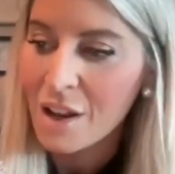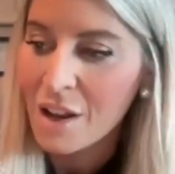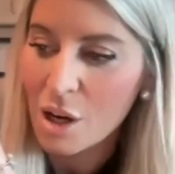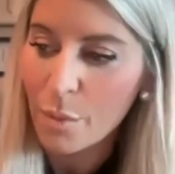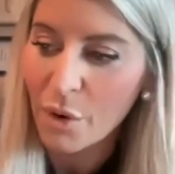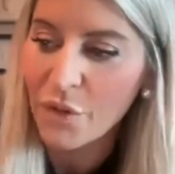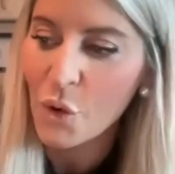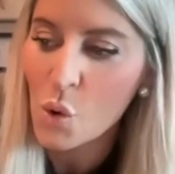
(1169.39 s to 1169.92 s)

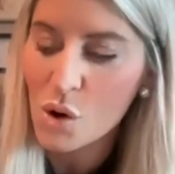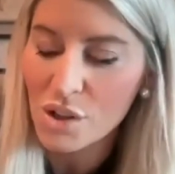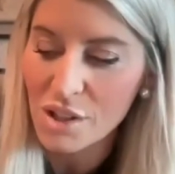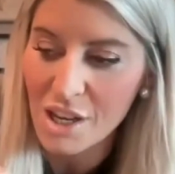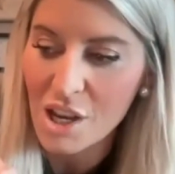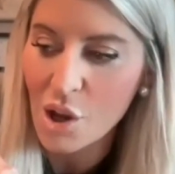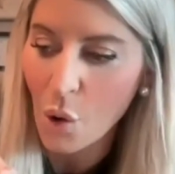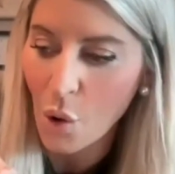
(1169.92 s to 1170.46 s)
Number 4 is
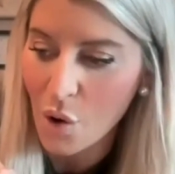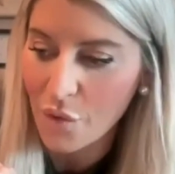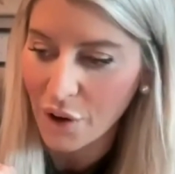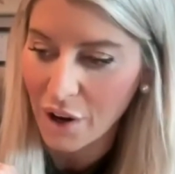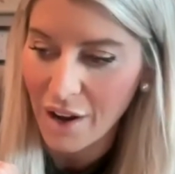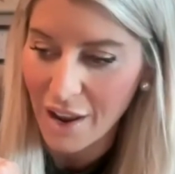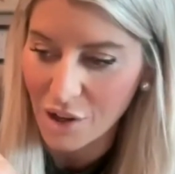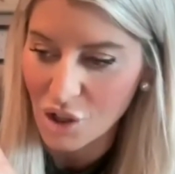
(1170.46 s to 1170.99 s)
ego over
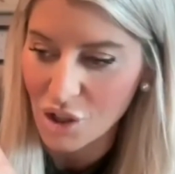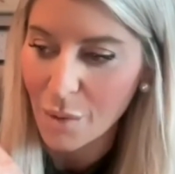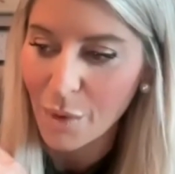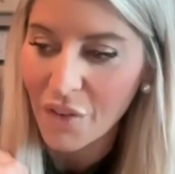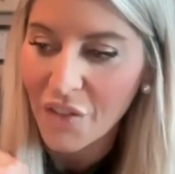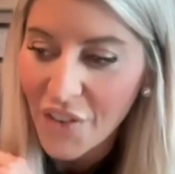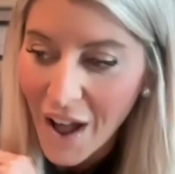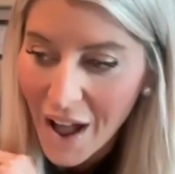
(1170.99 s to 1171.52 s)
connection. Number
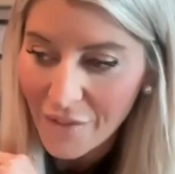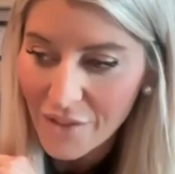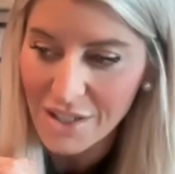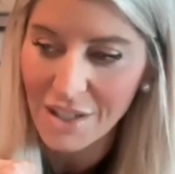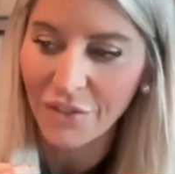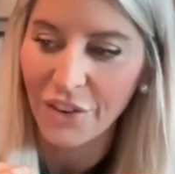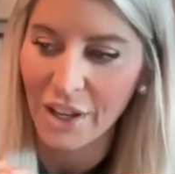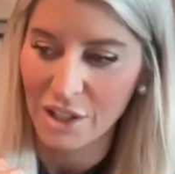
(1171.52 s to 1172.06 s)
5 is
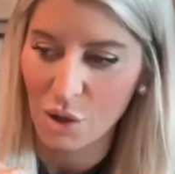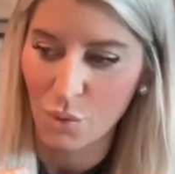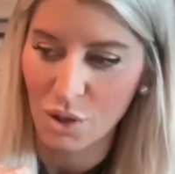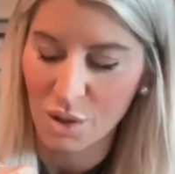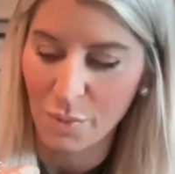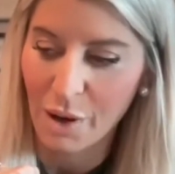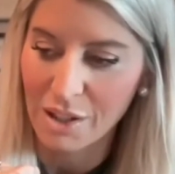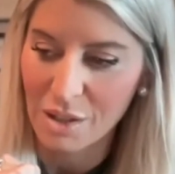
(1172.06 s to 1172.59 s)
deflecting
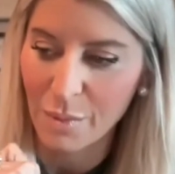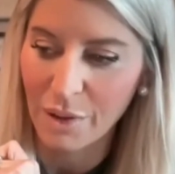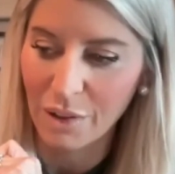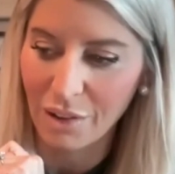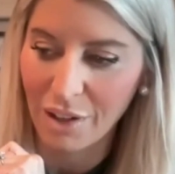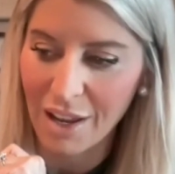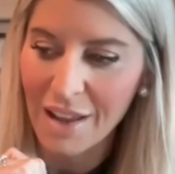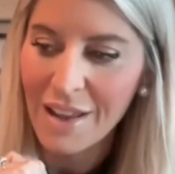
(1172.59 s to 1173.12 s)

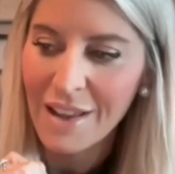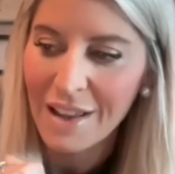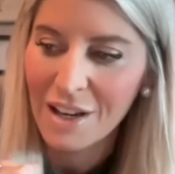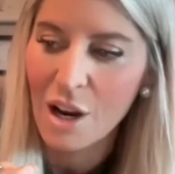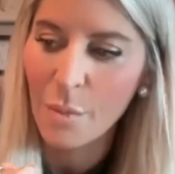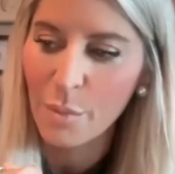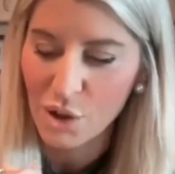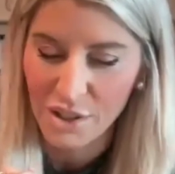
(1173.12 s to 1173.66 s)
responsibility.
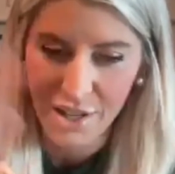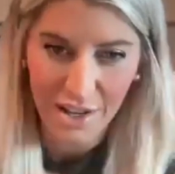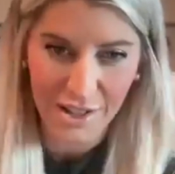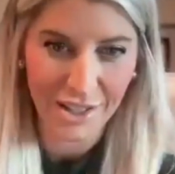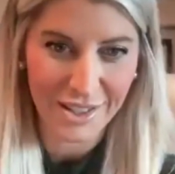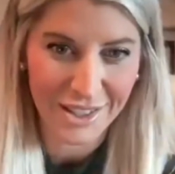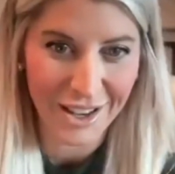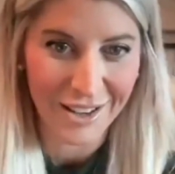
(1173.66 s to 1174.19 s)
Number 6
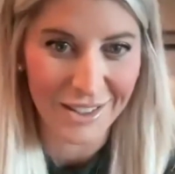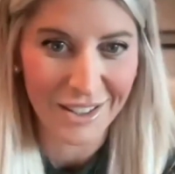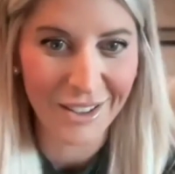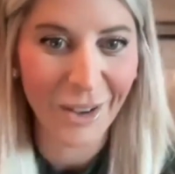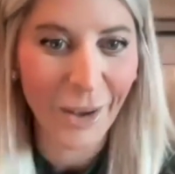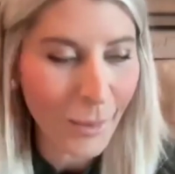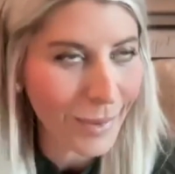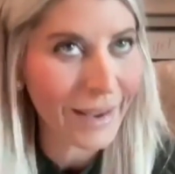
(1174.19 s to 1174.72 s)
is this.
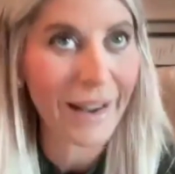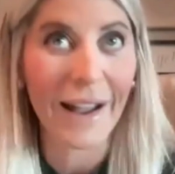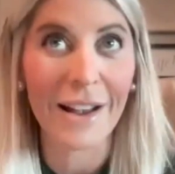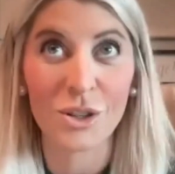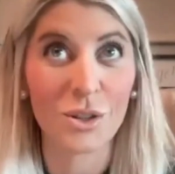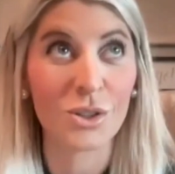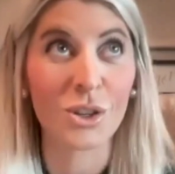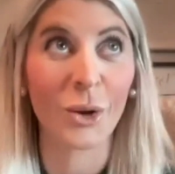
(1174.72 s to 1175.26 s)
Oh my
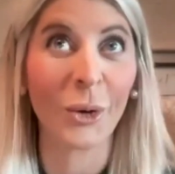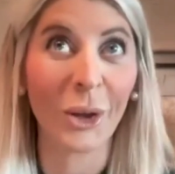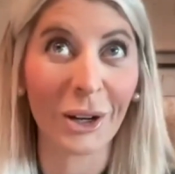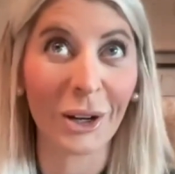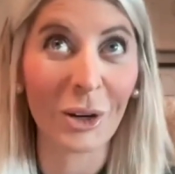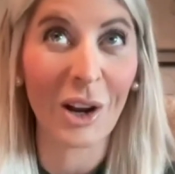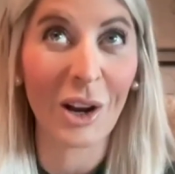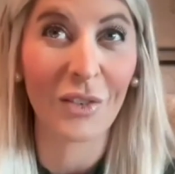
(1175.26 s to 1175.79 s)
gosh, it's so good.
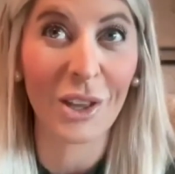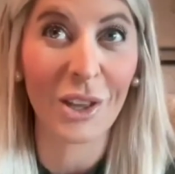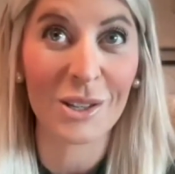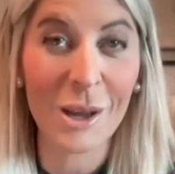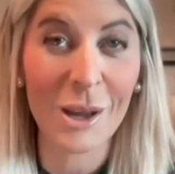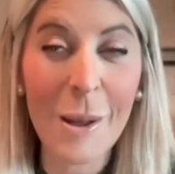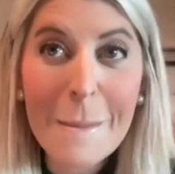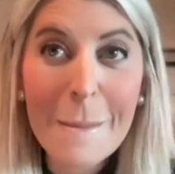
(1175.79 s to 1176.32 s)
You ready for this?